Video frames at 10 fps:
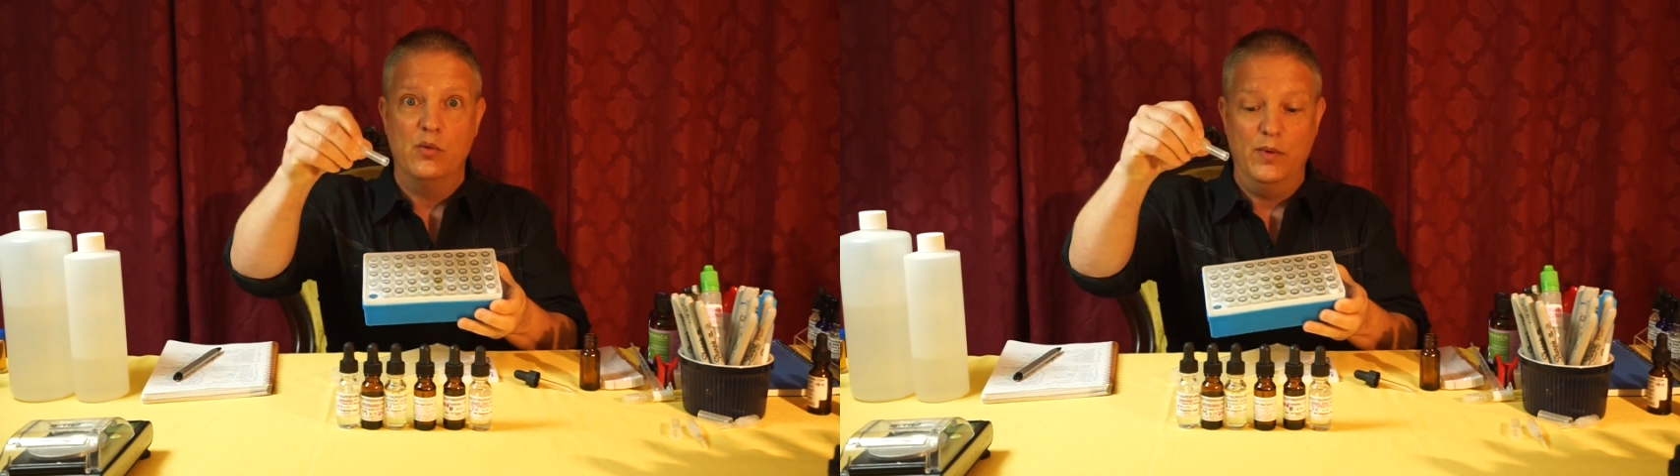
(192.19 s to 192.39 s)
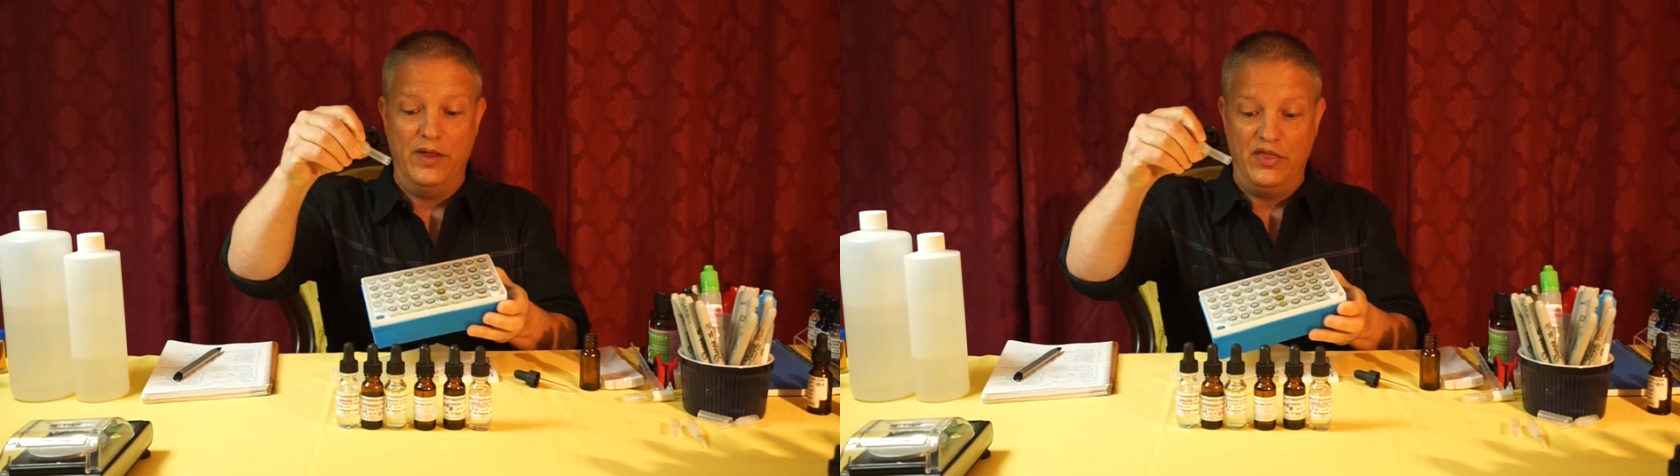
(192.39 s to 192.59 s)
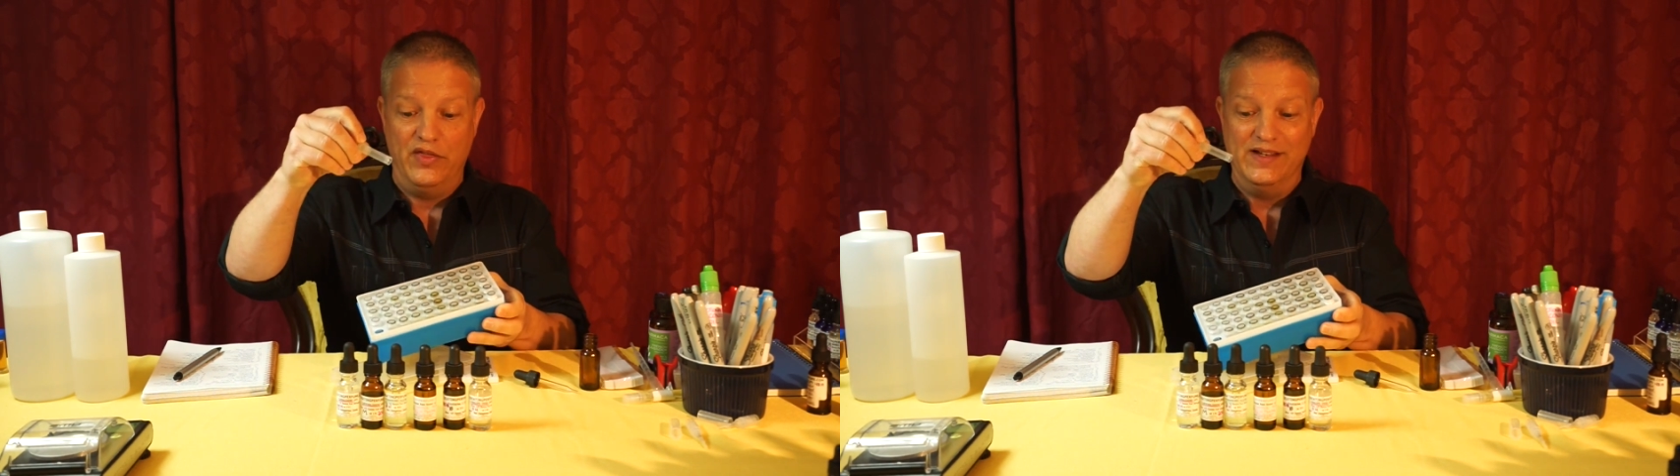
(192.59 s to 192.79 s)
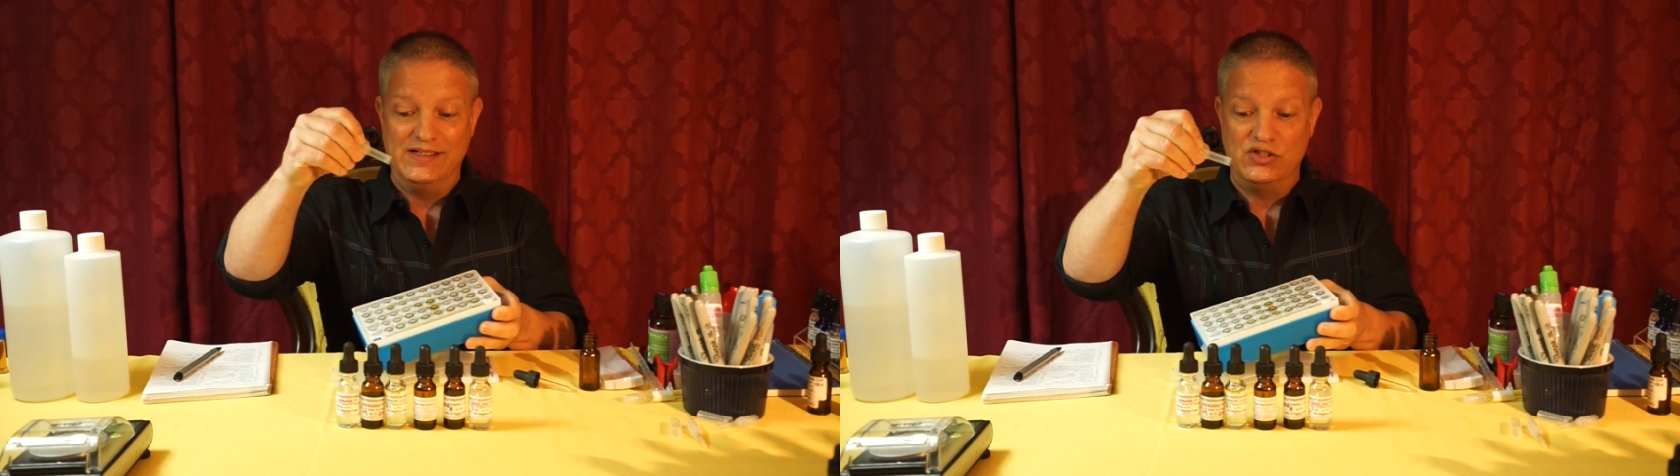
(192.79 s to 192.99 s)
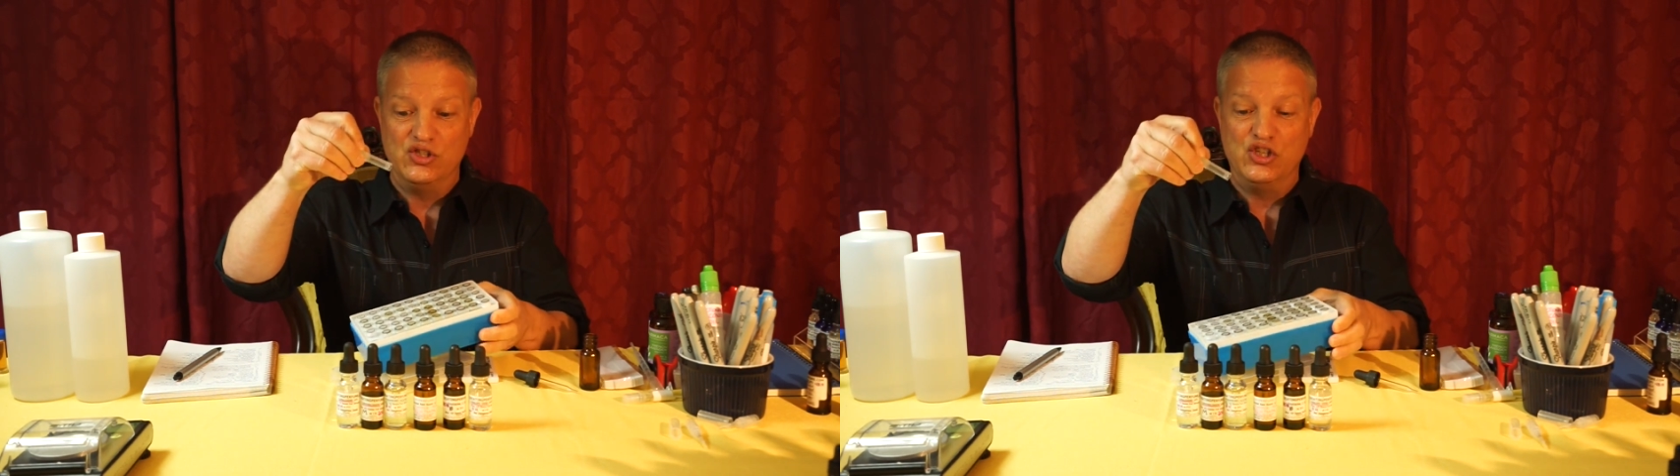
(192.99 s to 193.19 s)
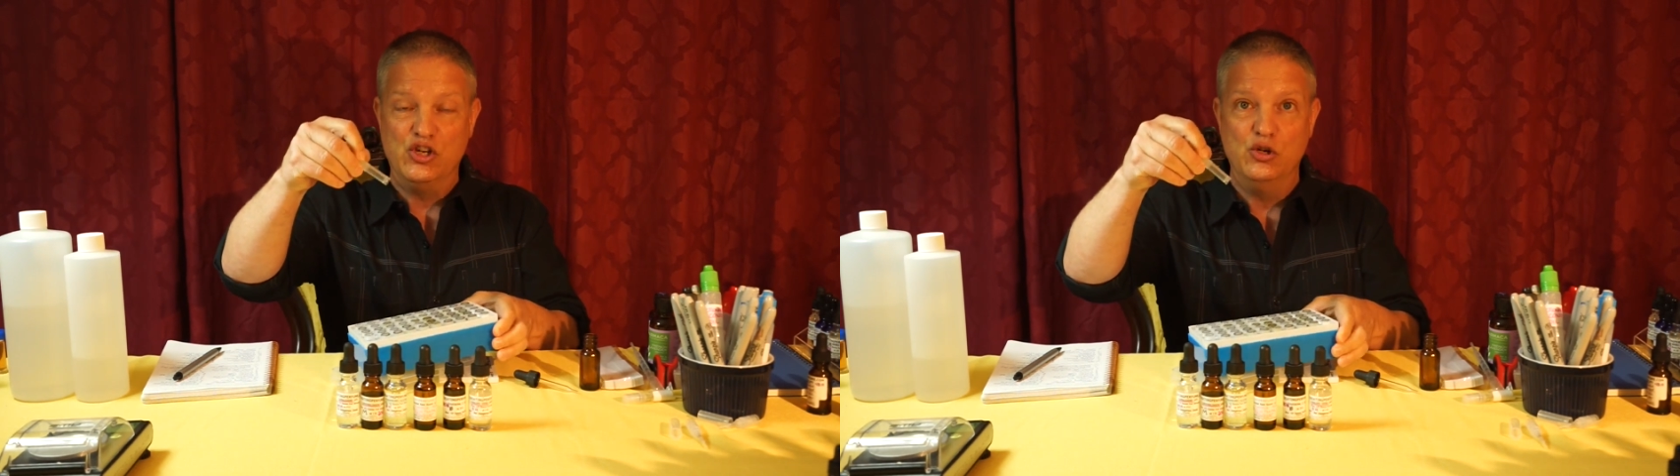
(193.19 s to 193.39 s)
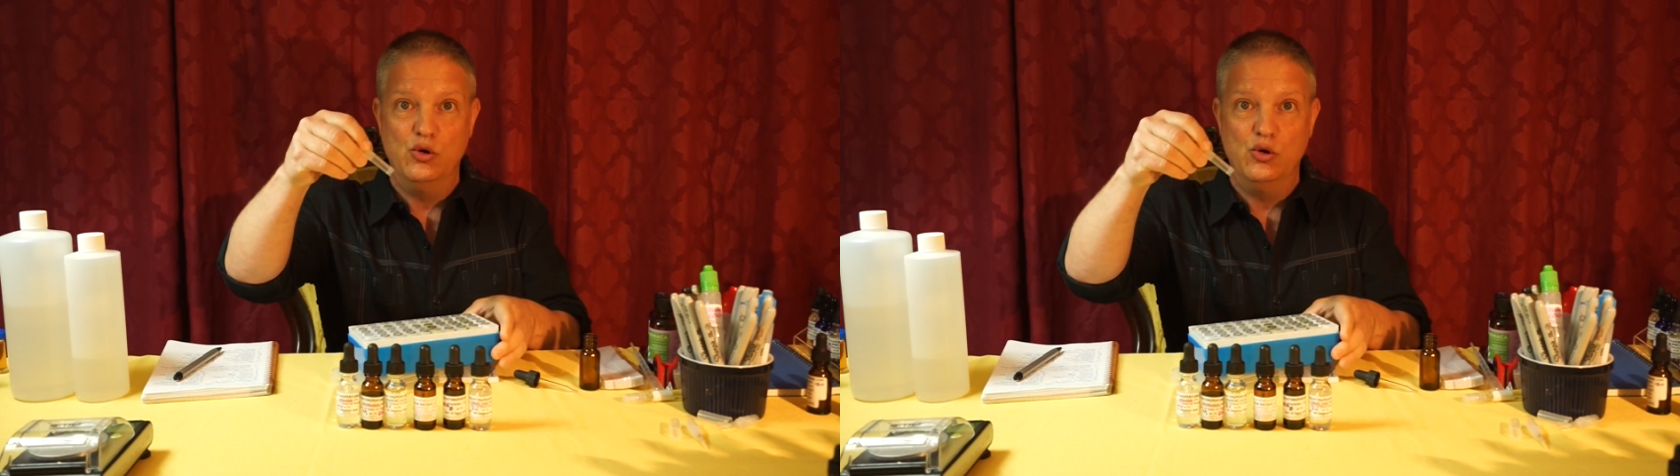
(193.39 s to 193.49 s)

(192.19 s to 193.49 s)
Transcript: with these 2